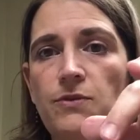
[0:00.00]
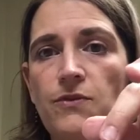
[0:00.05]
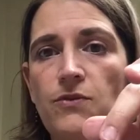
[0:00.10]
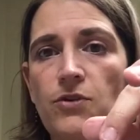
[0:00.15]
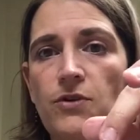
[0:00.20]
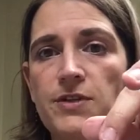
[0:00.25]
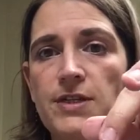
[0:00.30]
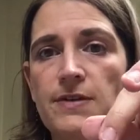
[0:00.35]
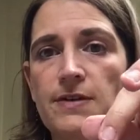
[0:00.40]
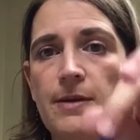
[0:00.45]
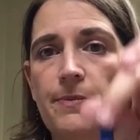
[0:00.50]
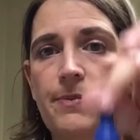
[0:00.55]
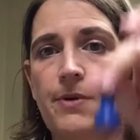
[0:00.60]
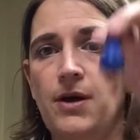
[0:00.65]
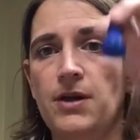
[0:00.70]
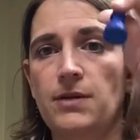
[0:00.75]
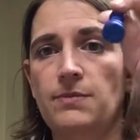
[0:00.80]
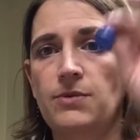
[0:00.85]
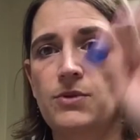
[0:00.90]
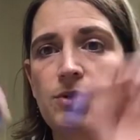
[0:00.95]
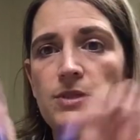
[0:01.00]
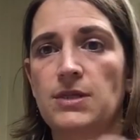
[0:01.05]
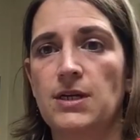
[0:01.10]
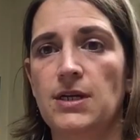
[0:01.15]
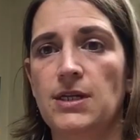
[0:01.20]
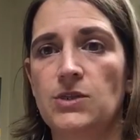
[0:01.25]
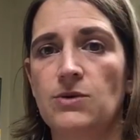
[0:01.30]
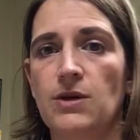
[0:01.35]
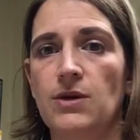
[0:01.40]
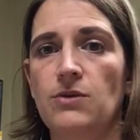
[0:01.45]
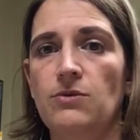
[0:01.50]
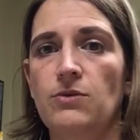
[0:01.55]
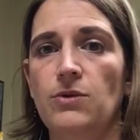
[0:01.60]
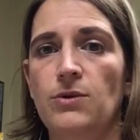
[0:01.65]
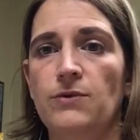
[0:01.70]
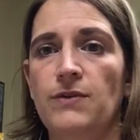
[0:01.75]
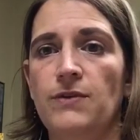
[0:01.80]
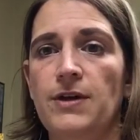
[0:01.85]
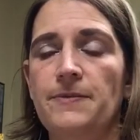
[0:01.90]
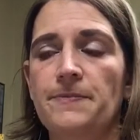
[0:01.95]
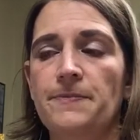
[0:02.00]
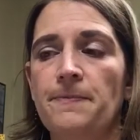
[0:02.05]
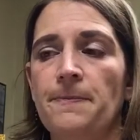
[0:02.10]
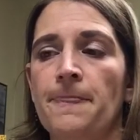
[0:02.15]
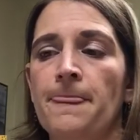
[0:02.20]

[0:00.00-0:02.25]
Of course, I got a pawn on both sides so I can remove it.